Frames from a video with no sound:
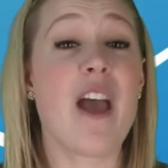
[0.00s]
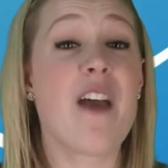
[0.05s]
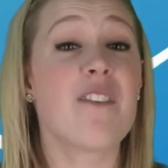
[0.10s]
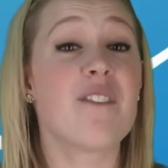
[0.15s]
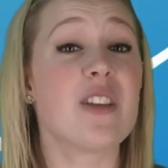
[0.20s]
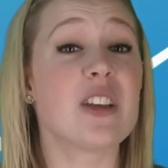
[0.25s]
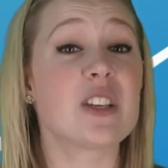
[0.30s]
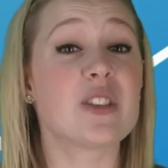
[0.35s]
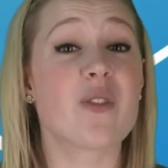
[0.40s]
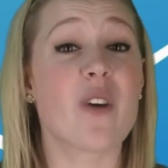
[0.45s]

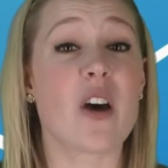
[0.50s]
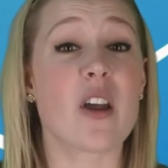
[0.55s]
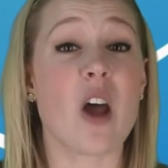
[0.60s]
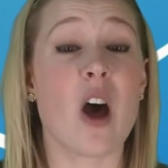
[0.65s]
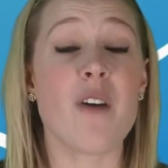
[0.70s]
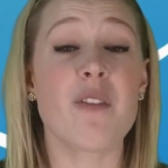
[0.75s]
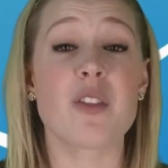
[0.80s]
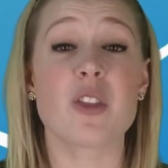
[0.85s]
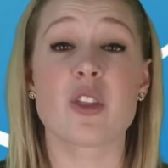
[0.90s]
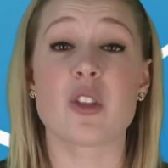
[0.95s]
Fish fought
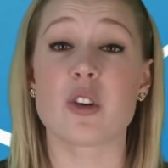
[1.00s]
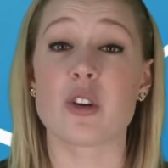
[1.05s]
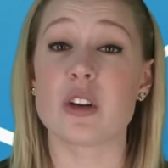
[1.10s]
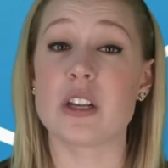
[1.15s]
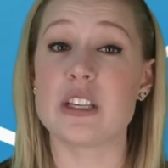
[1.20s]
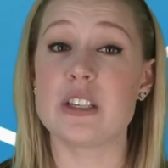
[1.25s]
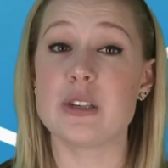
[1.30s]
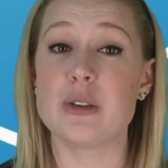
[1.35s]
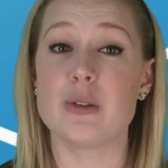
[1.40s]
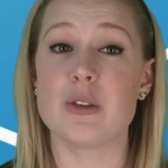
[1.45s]
off
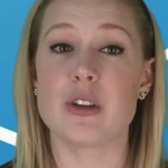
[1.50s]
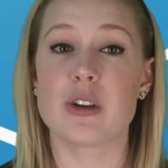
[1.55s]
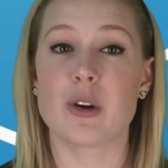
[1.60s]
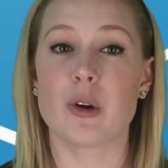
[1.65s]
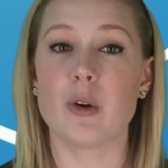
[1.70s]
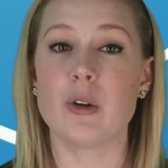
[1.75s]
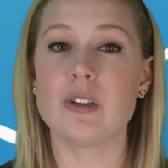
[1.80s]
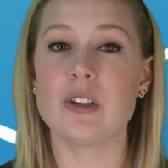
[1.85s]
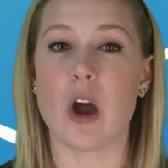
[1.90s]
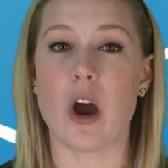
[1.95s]

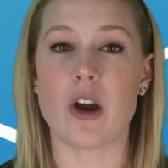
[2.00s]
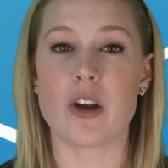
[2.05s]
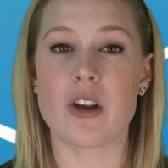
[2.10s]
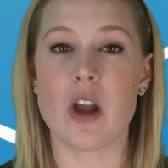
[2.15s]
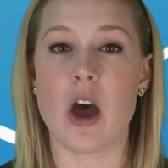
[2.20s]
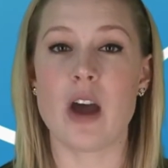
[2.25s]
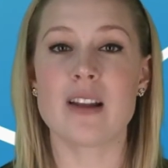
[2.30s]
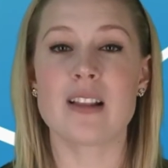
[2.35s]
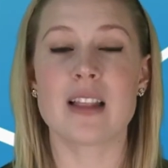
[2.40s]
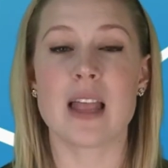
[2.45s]
32-year-old
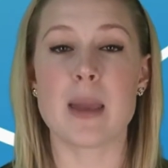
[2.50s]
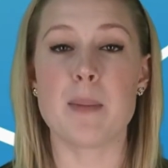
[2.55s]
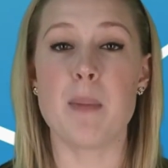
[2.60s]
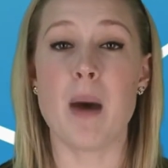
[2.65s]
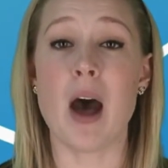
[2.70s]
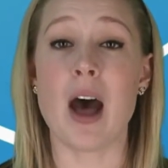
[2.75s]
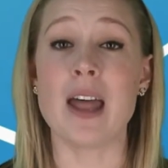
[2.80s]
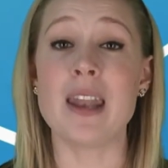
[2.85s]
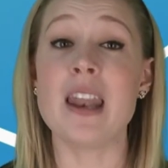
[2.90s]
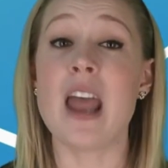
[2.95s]
Arnaud
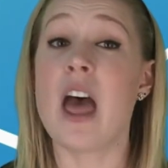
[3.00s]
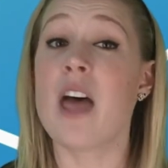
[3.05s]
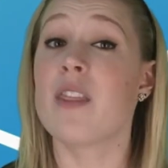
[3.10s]
Clement,